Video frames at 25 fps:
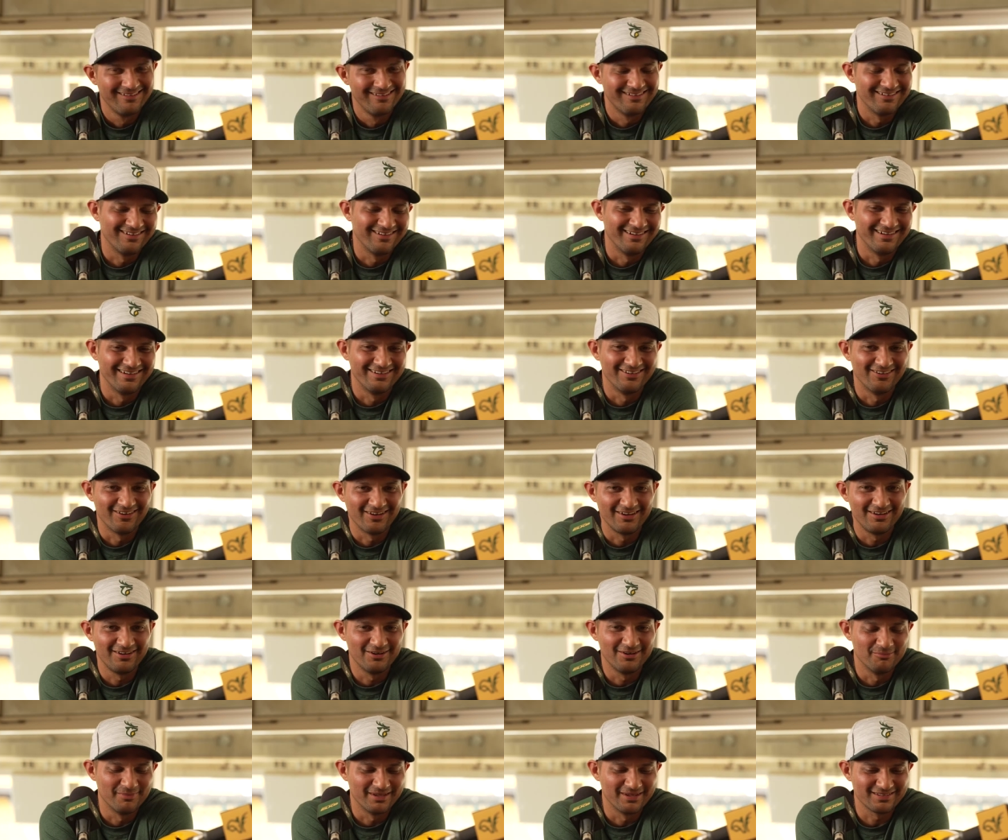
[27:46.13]
Yeah. No, I
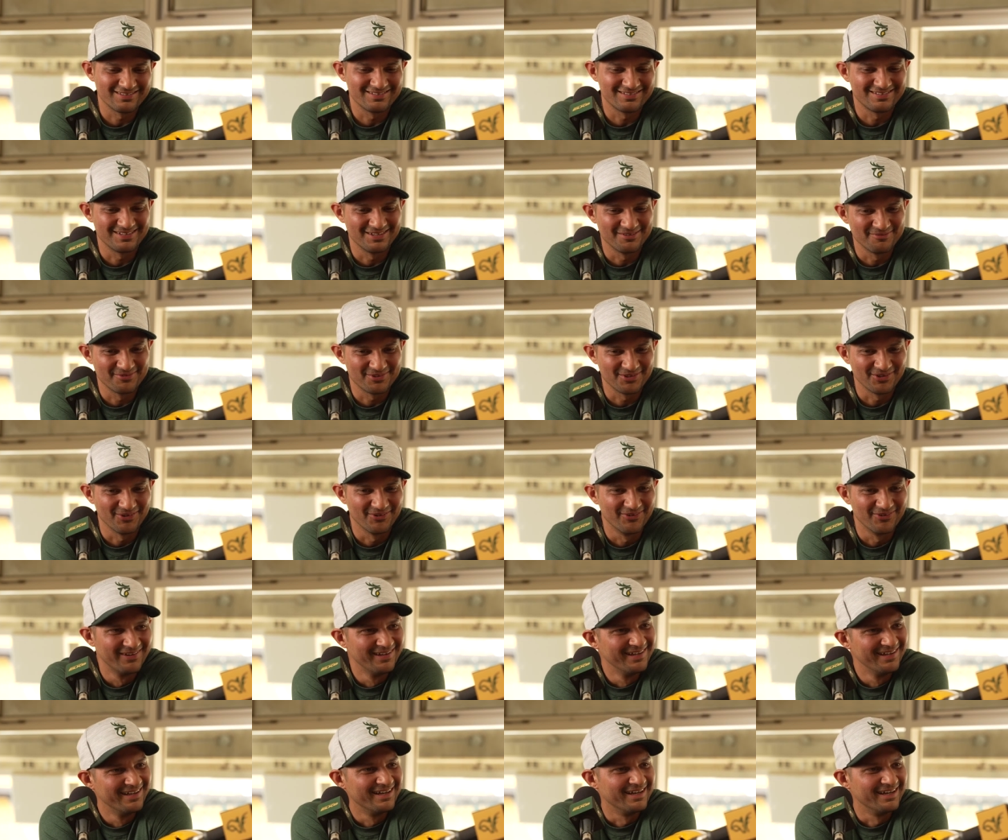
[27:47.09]
need to message them. So
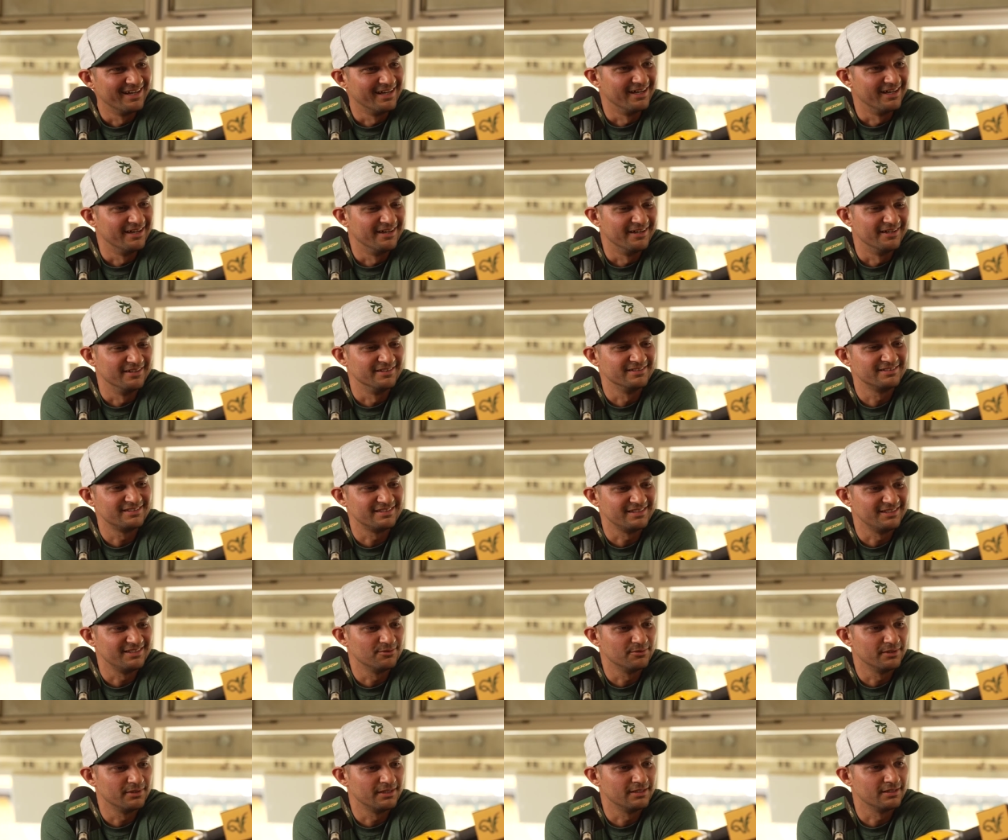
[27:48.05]
yeah.
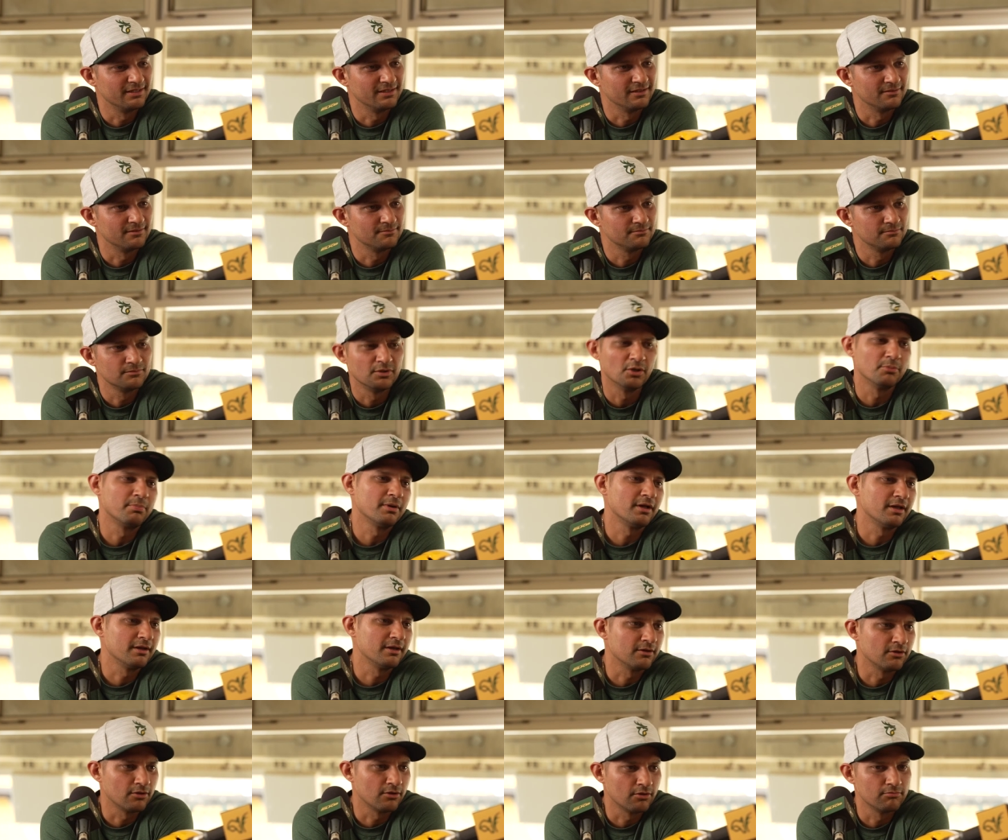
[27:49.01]
See when
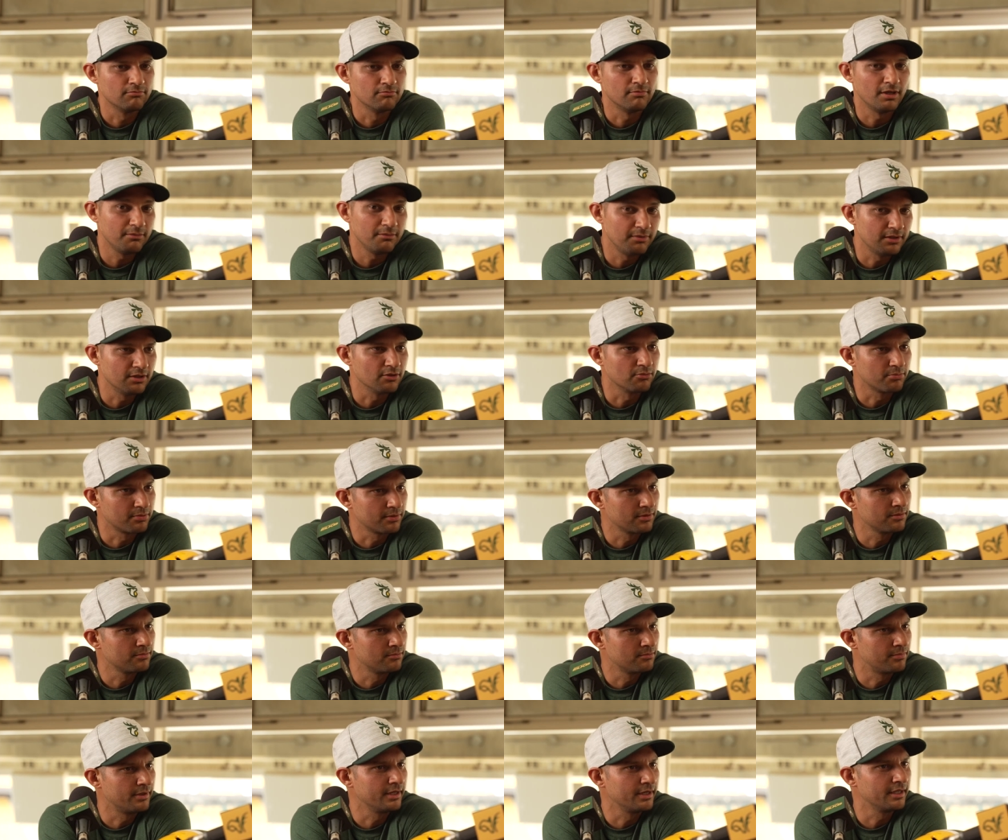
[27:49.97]
they'll
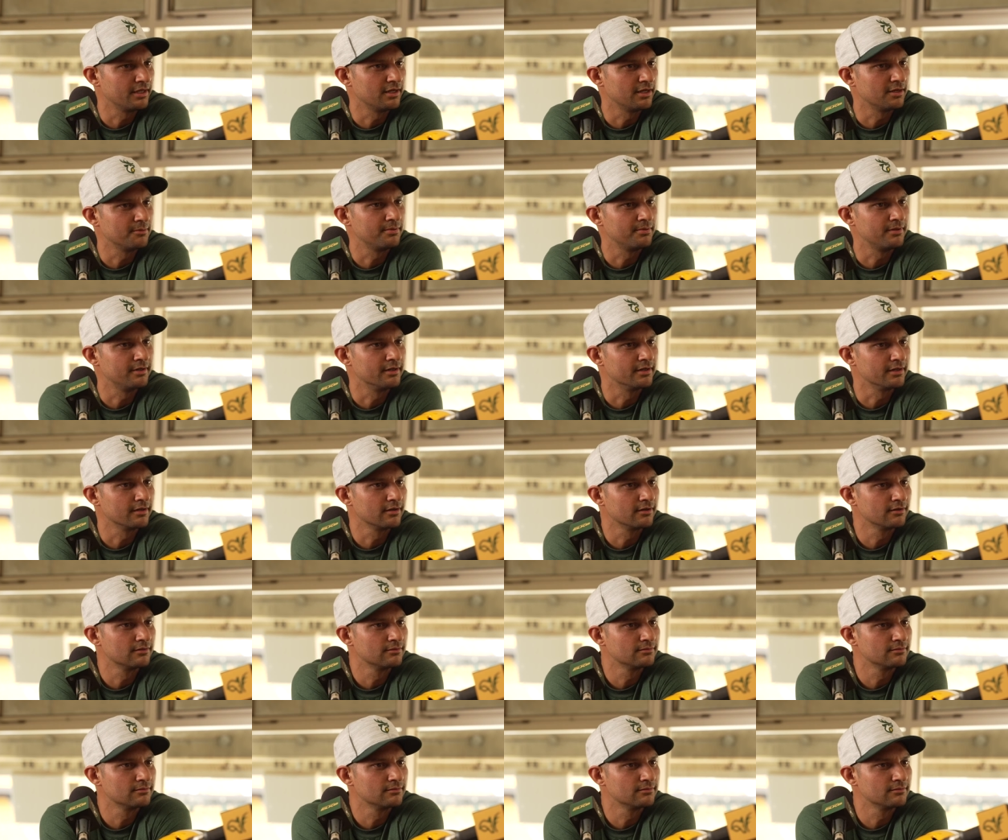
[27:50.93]
bring it up here.